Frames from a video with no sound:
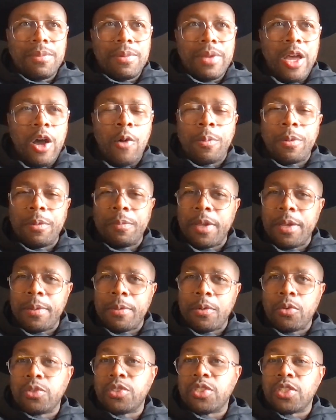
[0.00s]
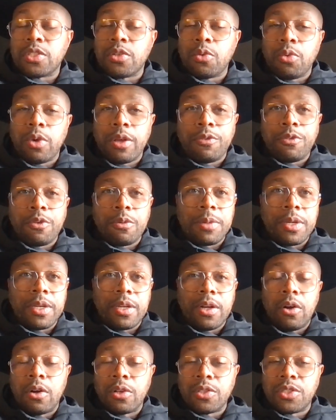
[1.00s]
helping people. It was just a way for me
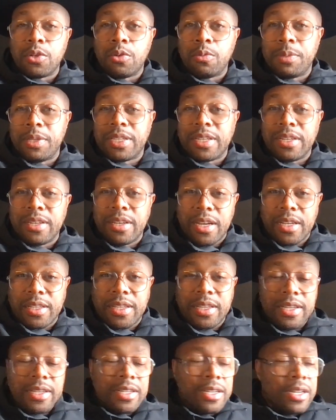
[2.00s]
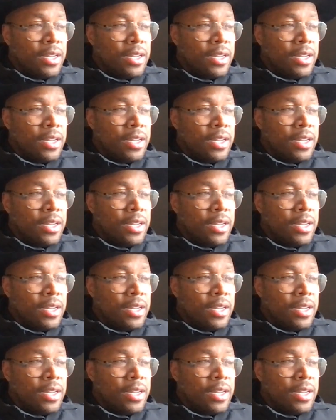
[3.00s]
to also be connected.